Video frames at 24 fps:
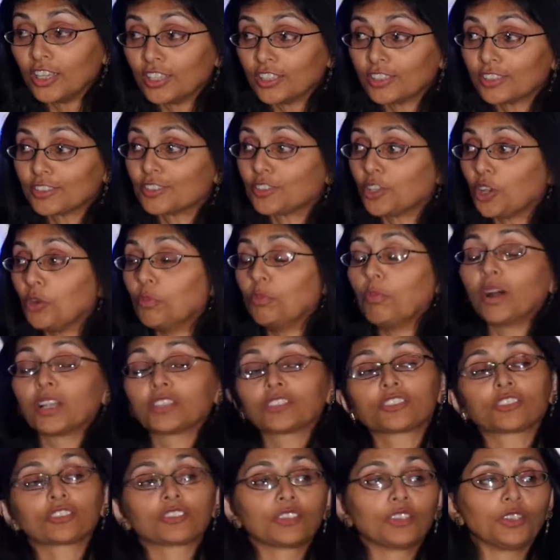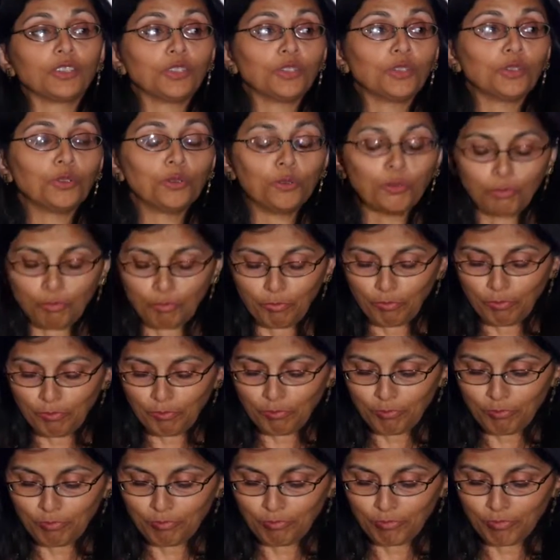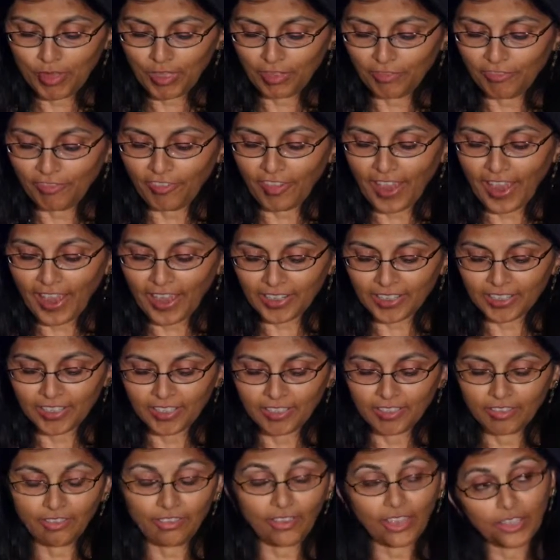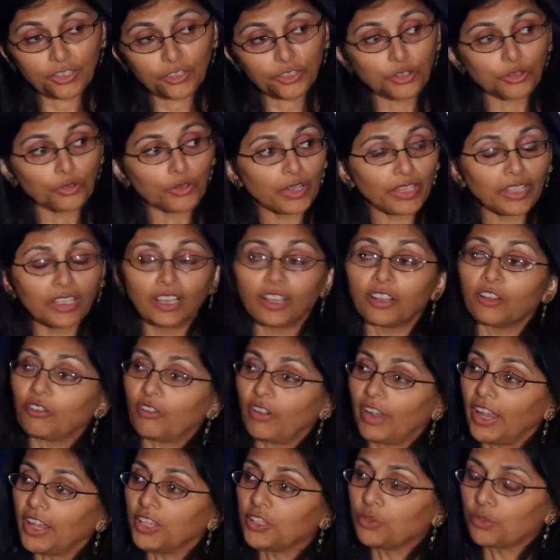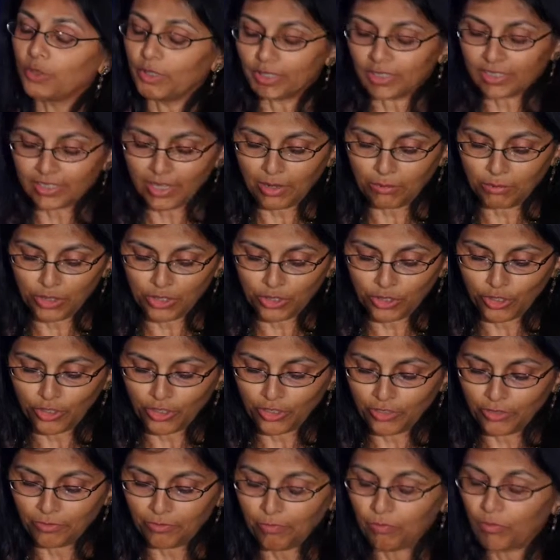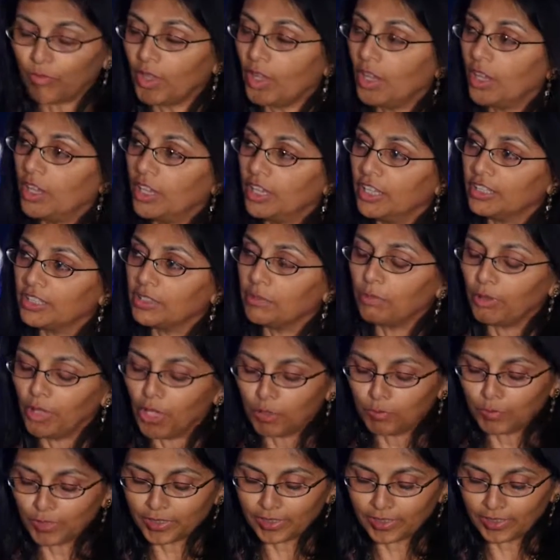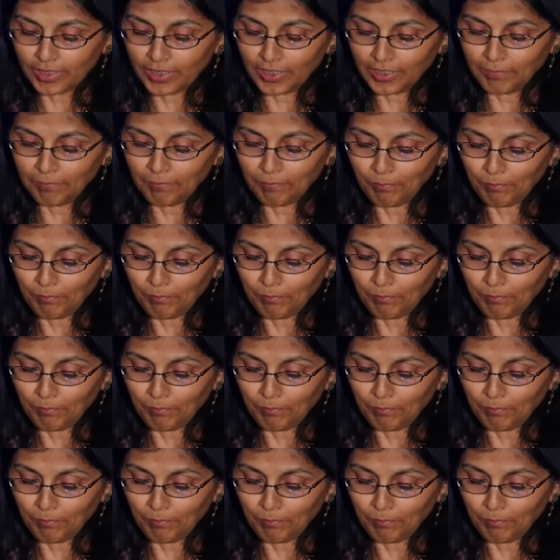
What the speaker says: So much so, in fact, that during a graduate seminar in diplomacy,